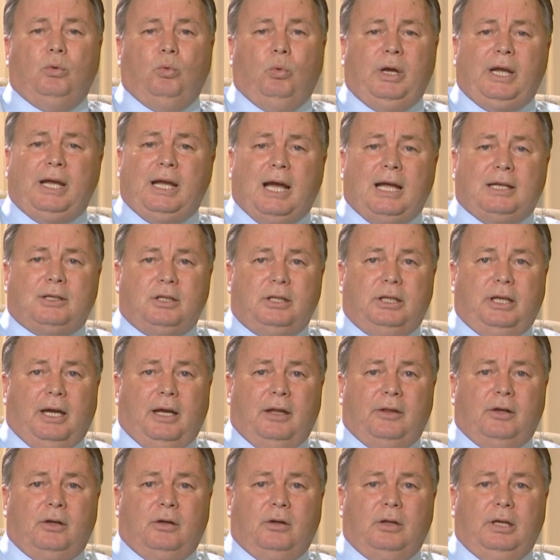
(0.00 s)
We got
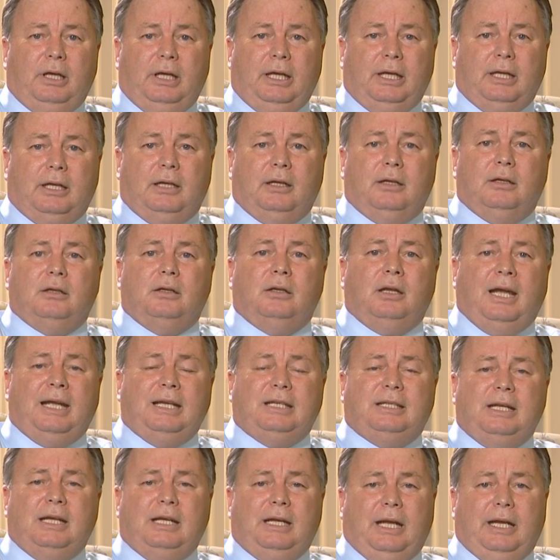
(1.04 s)
together in
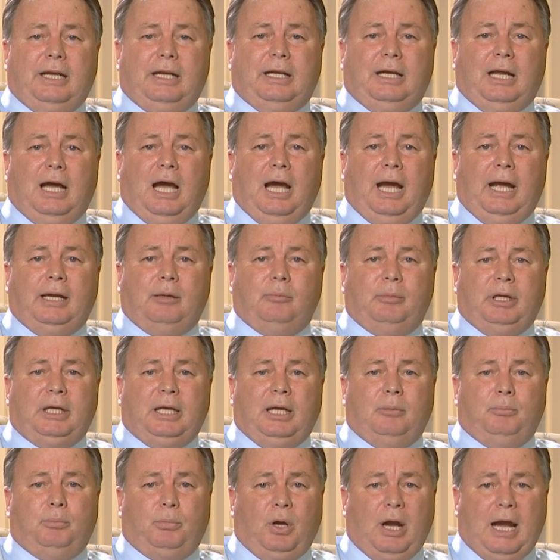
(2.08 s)
1989 and
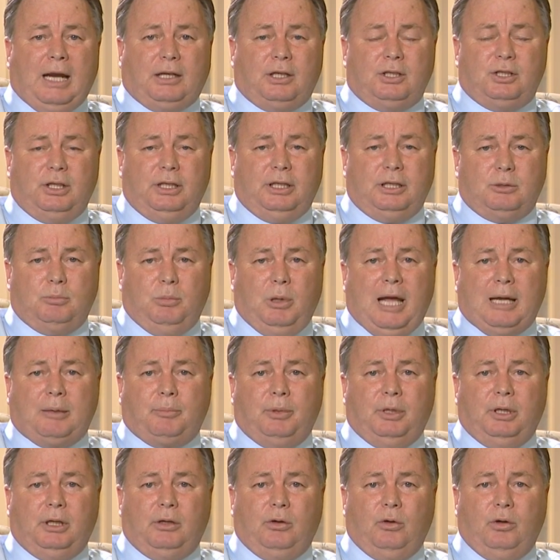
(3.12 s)
began practicing as
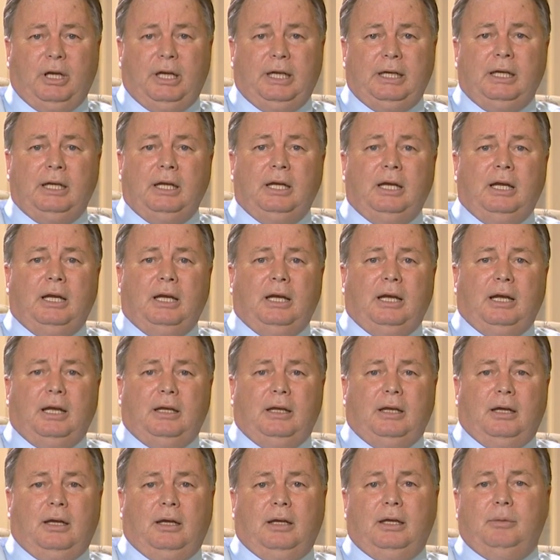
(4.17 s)
Blackburn and Green
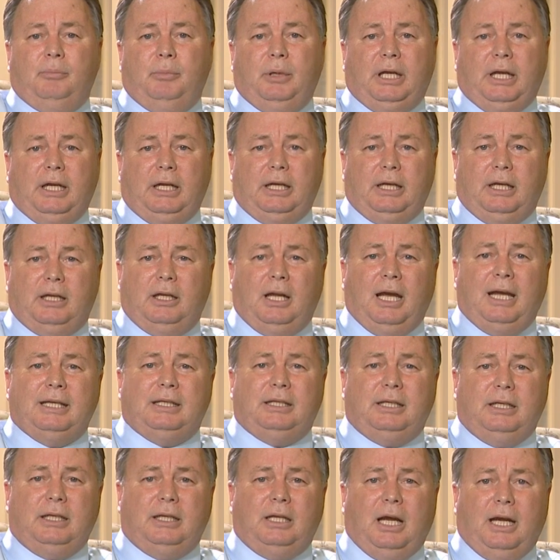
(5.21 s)
beginning in
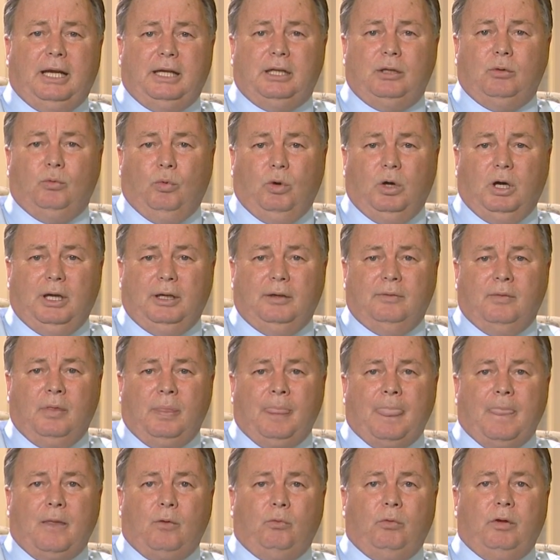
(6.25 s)
1991.
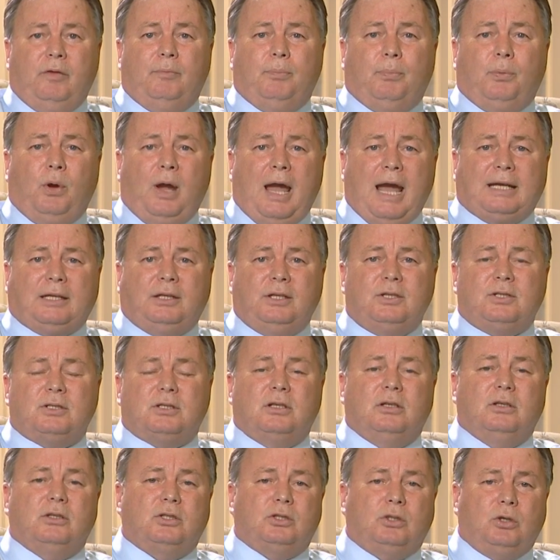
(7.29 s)
We've
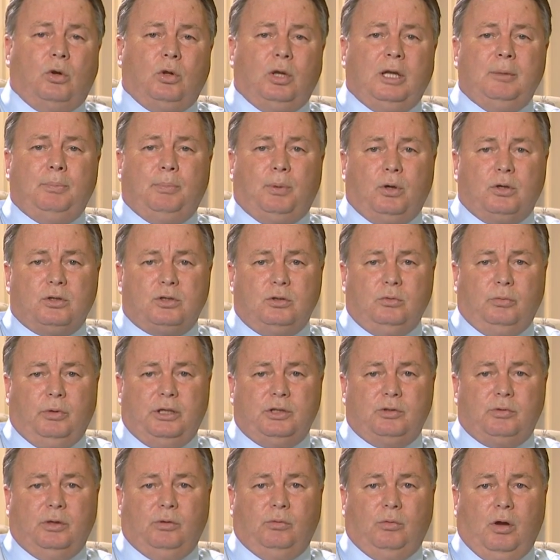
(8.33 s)
practiced solely personal
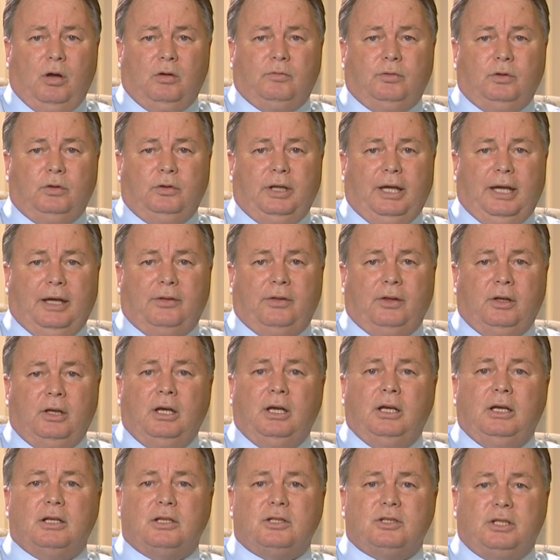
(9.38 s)
injury and wrongful death
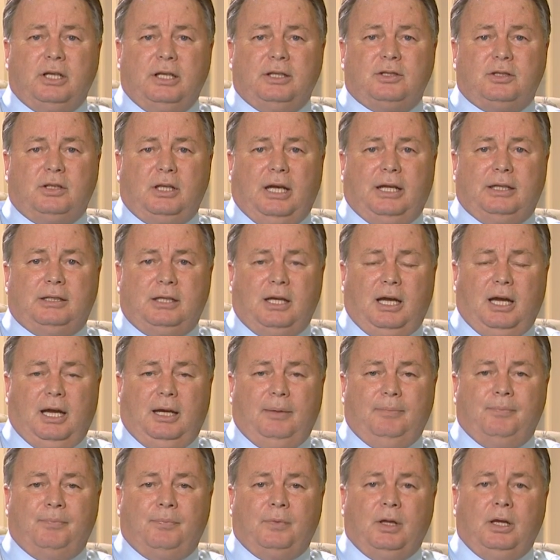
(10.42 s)
since that
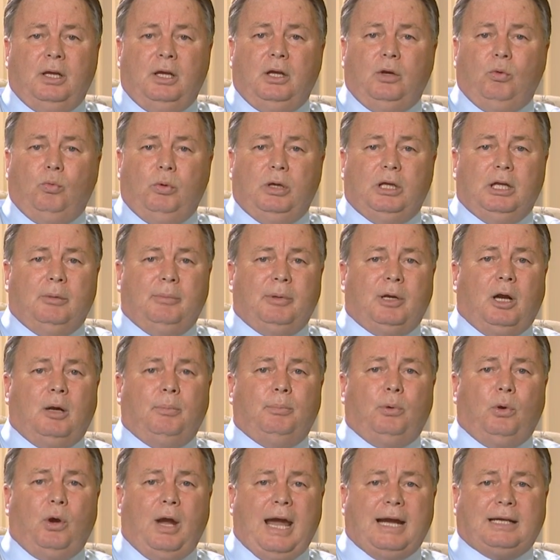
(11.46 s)
time. We limit our
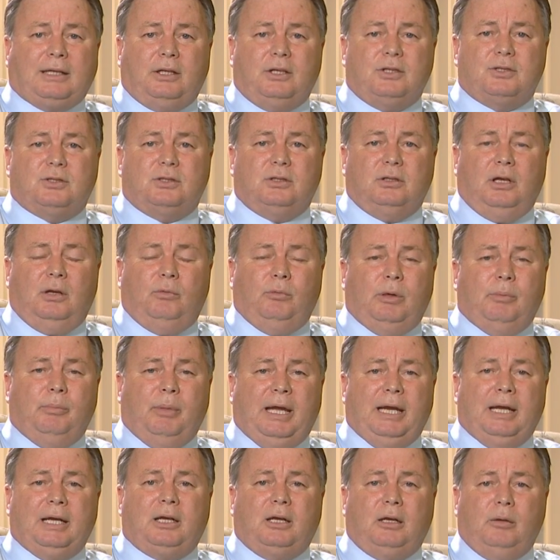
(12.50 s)
practice and we
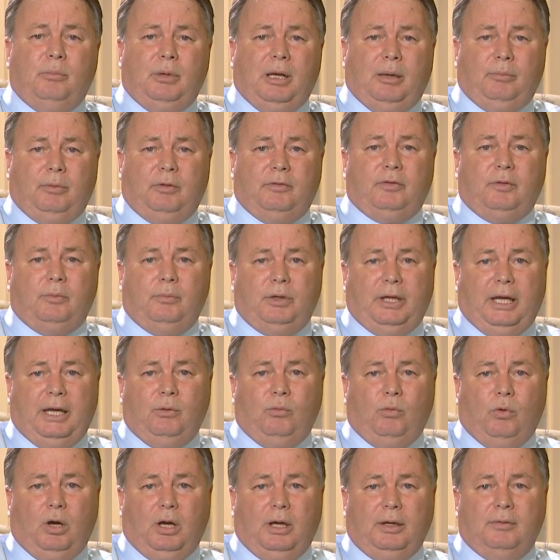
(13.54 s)
made a commitment from
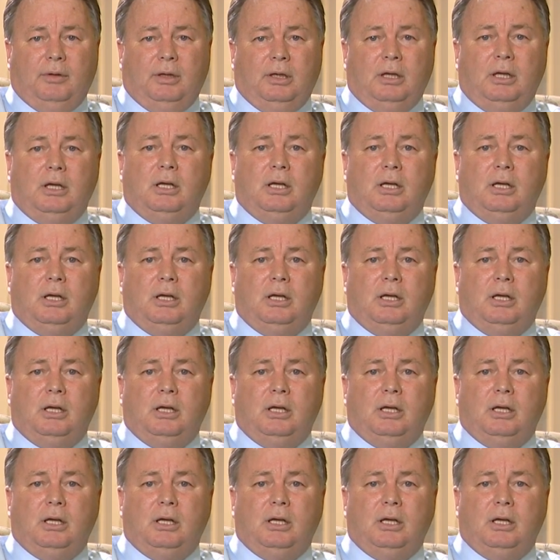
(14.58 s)
day one